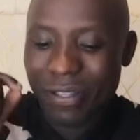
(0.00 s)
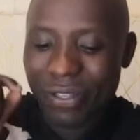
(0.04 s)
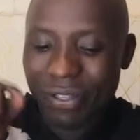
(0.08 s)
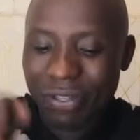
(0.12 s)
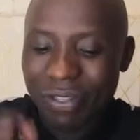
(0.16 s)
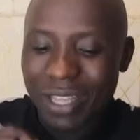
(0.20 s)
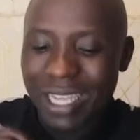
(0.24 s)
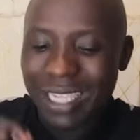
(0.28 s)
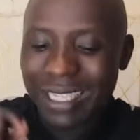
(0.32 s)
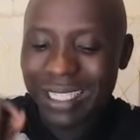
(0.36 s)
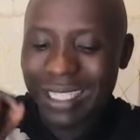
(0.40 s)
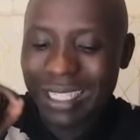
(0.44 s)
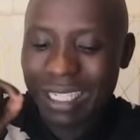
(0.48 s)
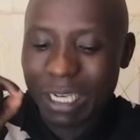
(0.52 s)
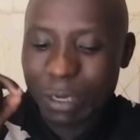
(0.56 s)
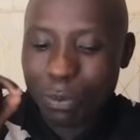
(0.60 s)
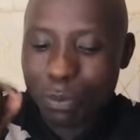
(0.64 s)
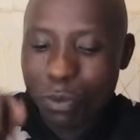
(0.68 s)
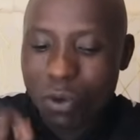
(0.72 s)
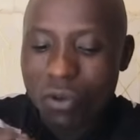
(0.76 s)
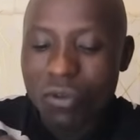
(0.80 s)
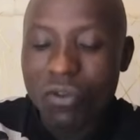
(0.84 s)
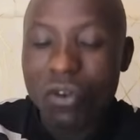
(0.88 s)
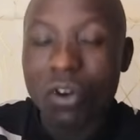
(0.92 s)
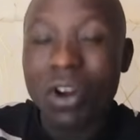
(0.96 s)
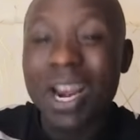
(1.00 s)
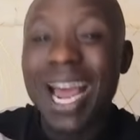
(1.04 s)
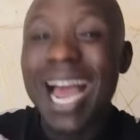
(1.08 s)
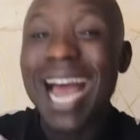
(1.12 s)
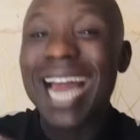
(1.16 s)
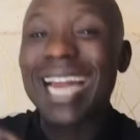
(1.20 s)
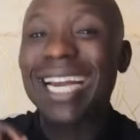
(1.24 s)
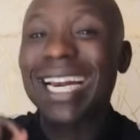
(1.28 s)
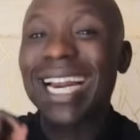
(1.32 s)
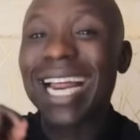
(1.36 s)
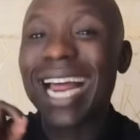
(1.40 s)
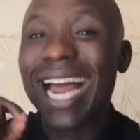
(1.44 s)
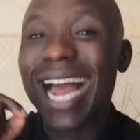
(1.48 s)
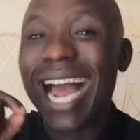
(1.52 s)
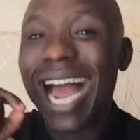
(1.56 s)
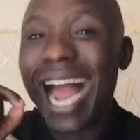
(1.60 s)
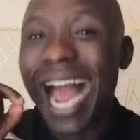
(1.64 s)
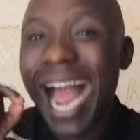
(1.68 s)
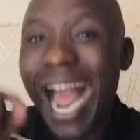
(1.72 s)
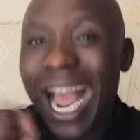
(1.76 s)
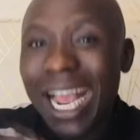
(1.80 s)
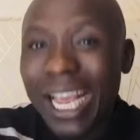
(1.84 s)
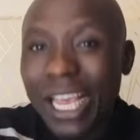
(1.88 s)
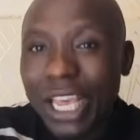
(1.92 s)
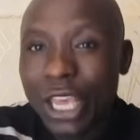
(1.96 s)
this removal and
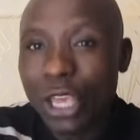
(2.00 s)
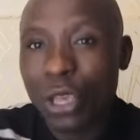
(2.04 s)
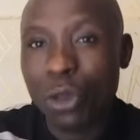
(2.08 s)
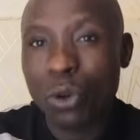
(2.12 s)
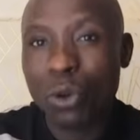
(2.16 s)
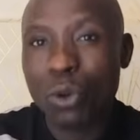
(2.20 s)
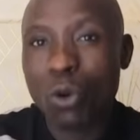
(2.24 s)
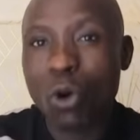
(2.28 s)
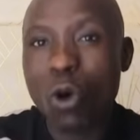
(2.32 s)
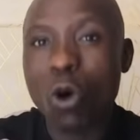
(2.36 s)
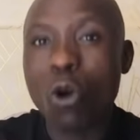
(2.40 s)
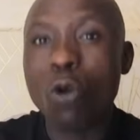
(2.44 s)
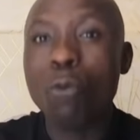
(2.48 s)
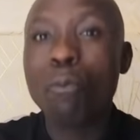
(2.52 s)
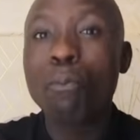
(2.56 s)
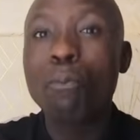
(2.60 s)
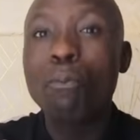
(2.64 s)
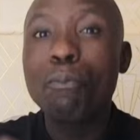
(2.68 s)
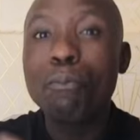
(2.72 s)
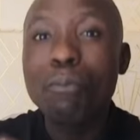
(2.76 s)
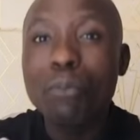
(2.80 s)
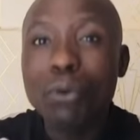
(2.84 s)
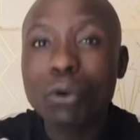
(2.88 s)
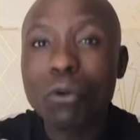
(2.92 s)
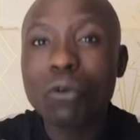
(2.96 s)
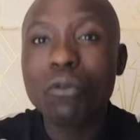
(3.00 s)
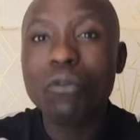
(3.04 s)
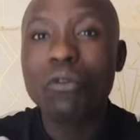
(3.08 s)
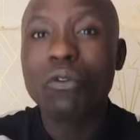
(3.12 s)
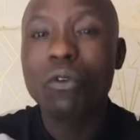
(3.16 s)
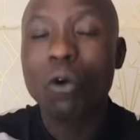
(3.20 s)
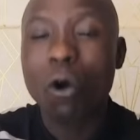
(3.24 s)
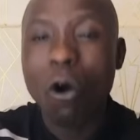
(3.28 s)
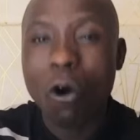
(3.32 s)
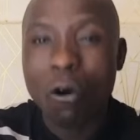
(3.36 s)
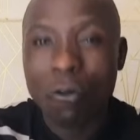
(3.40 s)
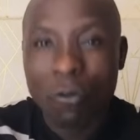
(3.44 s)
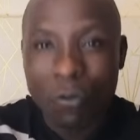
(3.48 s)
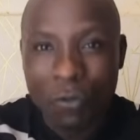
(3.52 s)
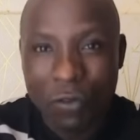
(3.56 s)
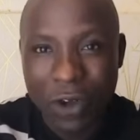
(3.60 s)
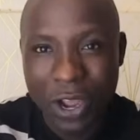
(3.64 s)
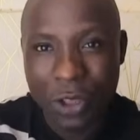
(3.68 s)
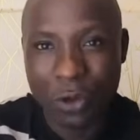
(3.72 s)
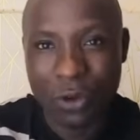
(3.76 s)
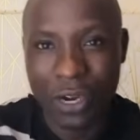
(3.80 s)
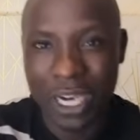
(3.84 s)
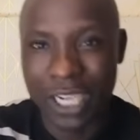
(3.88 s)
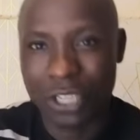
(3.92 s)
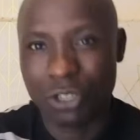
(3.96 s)
argue on proof of
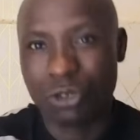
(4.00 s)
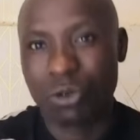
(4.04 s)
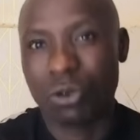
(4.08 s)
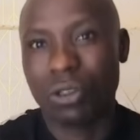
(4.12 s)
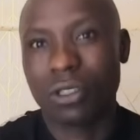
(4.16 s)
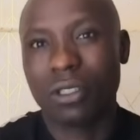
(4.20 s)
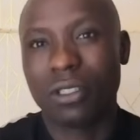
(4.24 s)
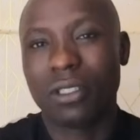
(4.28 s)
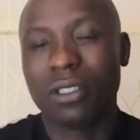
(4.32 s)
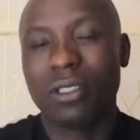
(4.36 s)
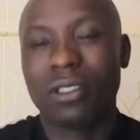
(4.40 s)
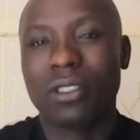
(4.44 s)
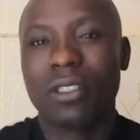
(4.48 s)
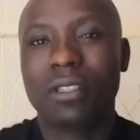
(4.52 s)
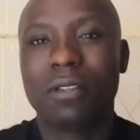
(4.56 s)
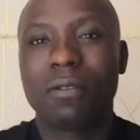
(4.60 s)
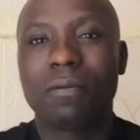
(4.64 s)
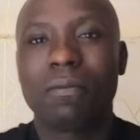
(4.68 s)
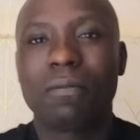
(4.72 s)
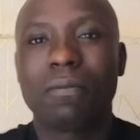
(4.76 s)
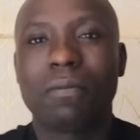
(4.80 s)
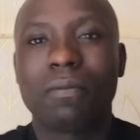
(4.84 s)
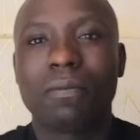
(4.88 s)
violations.